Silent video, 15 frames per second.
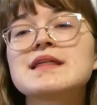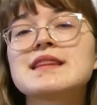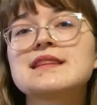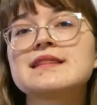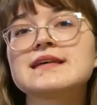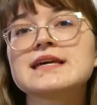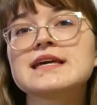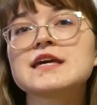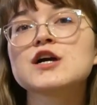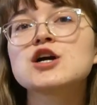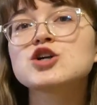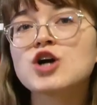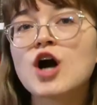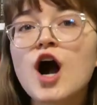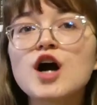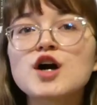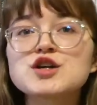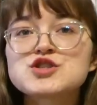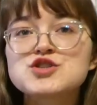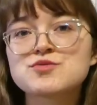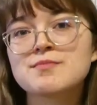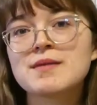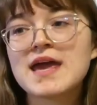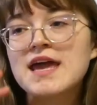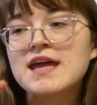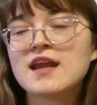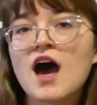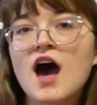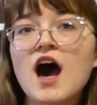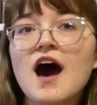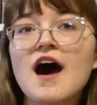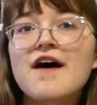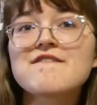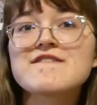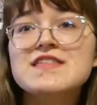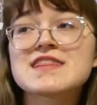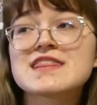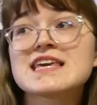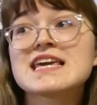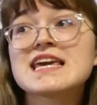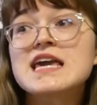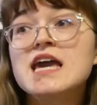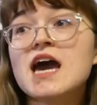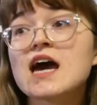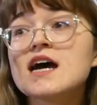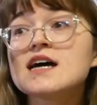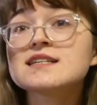the guardsmen of the